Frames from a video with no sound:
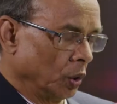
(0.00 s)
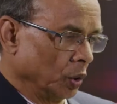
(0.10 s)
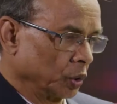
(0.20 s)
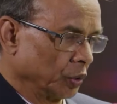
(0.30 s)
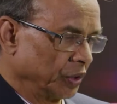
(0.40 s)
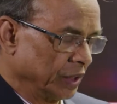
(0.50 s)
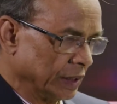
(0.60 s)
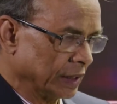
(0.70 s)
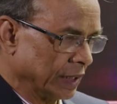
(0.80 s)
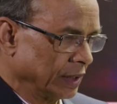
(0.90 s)
So these
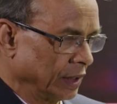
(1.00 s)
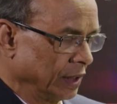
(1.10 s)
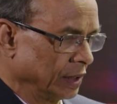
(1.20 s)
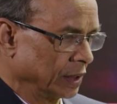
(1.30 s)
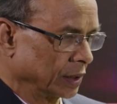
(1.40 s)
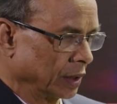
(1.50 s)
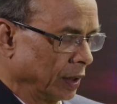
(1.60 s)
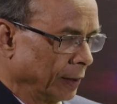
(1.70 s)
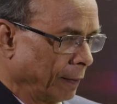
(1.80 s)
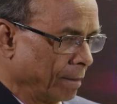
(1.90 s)
cases,
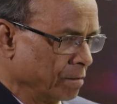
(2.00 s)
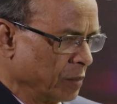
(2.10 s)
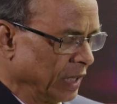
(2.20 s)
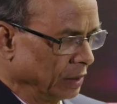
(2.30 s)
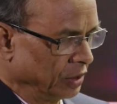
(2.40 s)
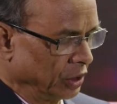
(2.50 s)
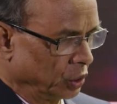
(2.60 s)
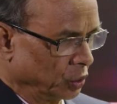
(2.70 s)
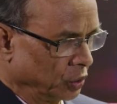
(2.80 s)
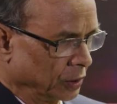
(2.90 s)
management
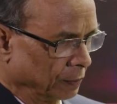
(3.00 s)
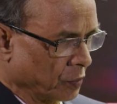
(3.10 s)
issues